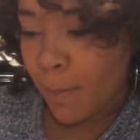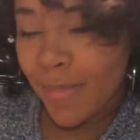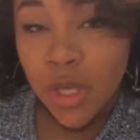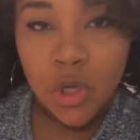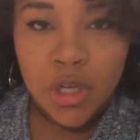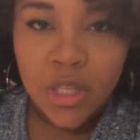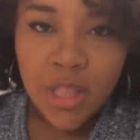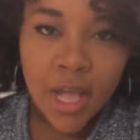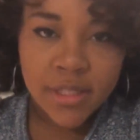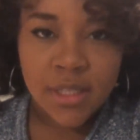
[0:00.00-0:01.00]
milk,
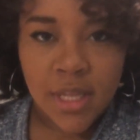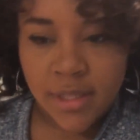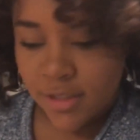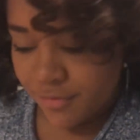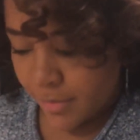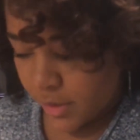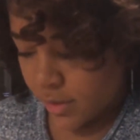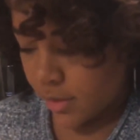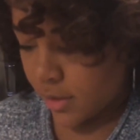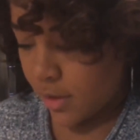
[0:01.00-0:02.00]
lots and lots of
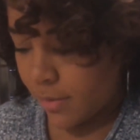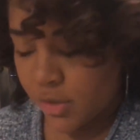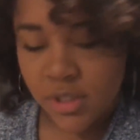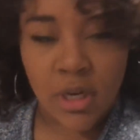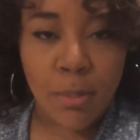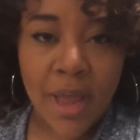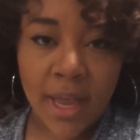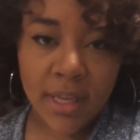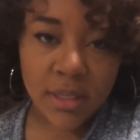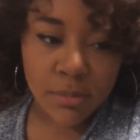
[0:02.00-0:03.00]
milk. So I'm just gonna
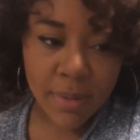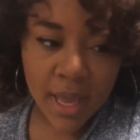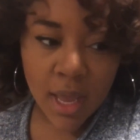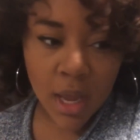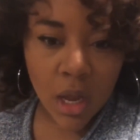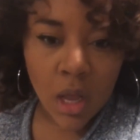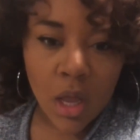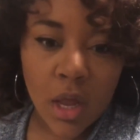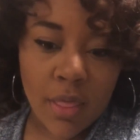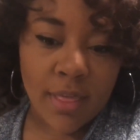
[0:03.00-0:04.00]
pack his bag
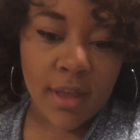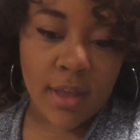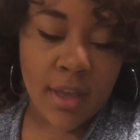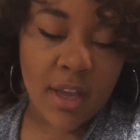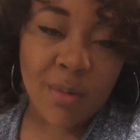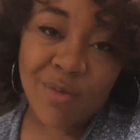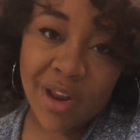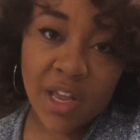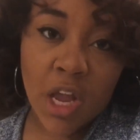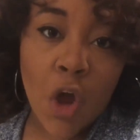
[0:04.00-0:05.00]
and then get him
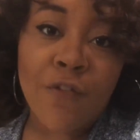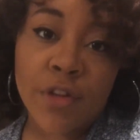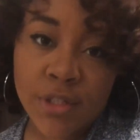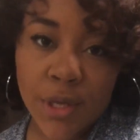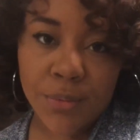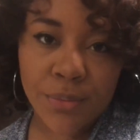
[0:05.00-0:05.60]
ready for school.